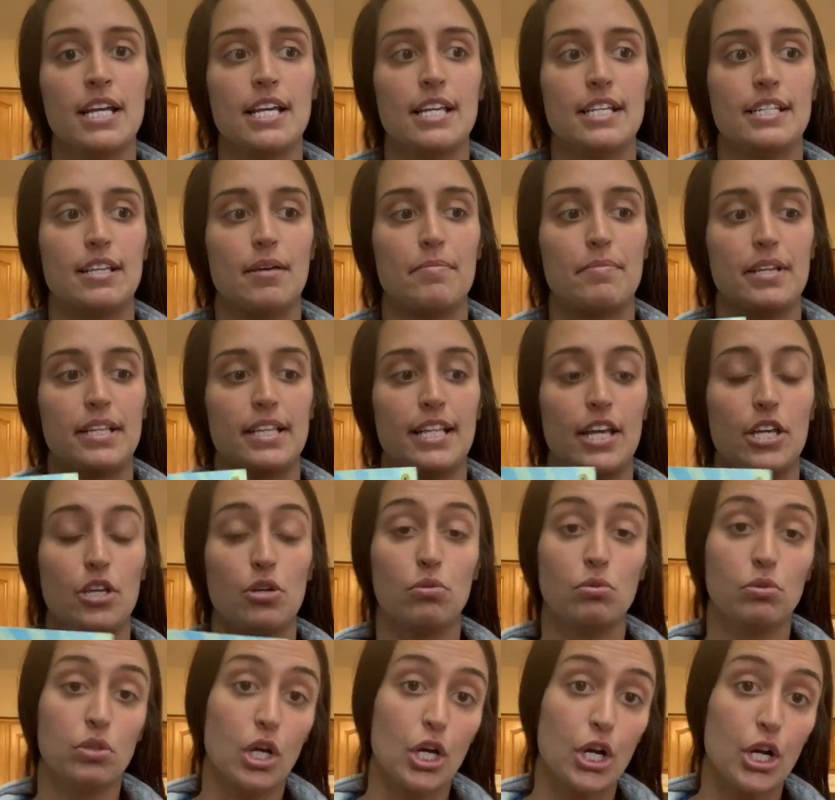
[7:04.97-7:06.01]
Something that
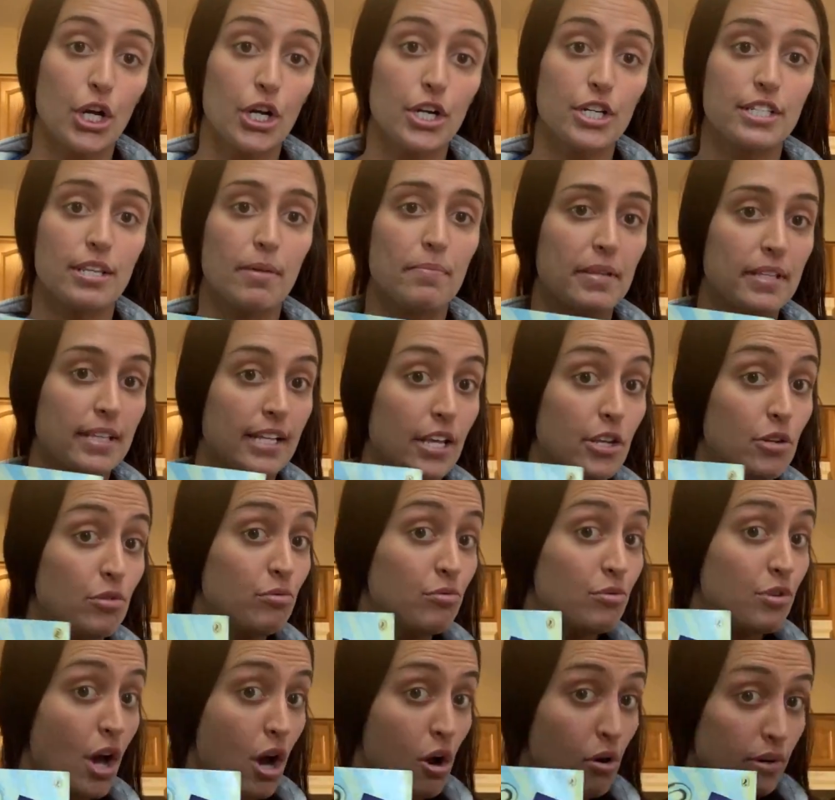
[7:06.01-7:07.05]
you learned, something that you
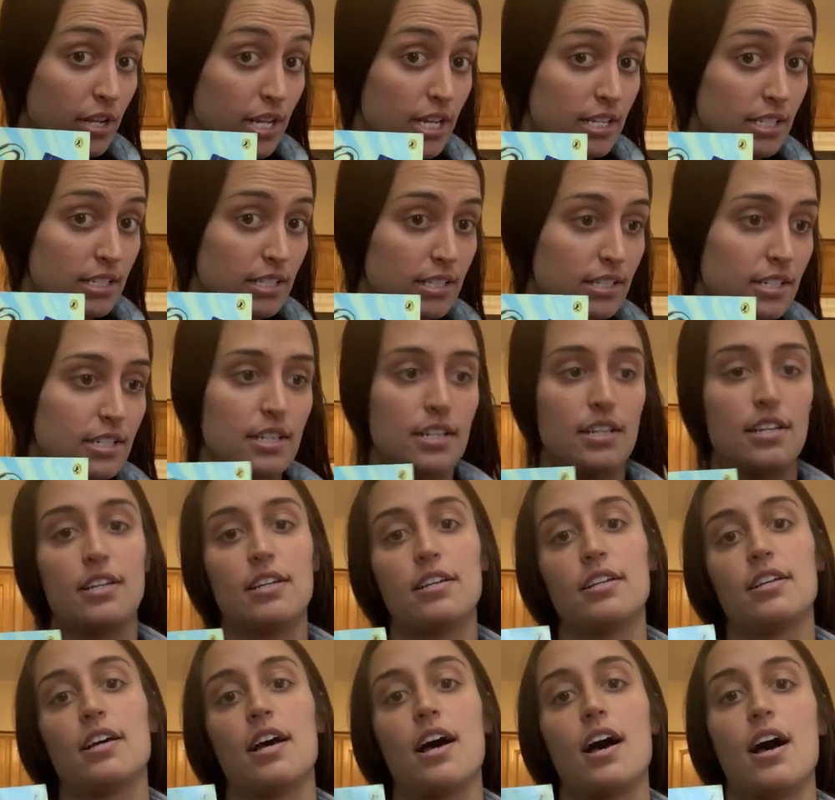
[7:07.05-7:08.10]
noticed,
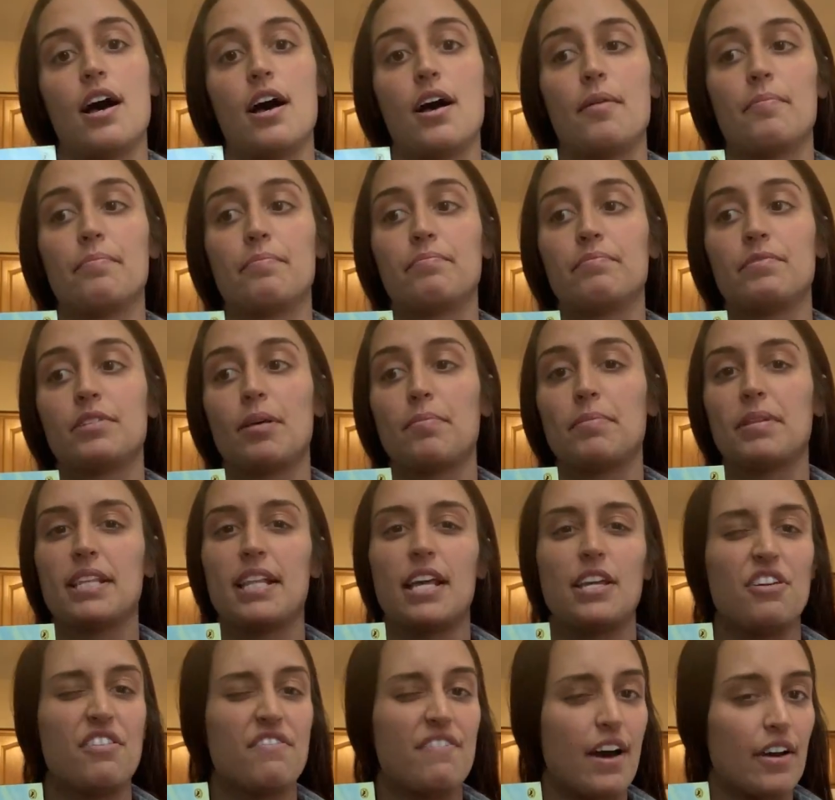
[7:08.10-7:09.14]
something
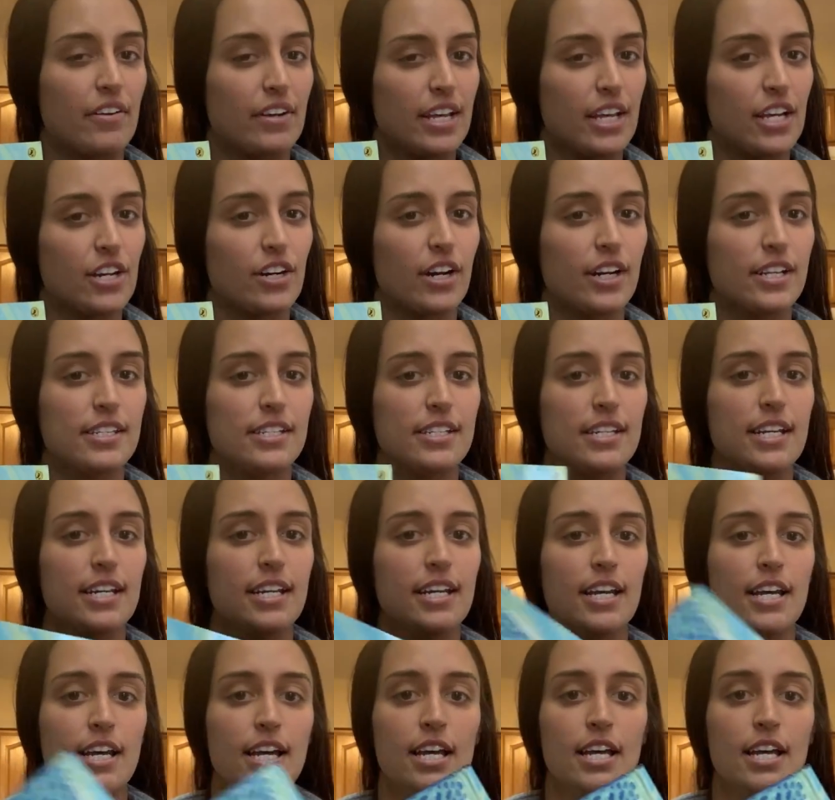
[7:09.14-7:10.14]
that you found interesting.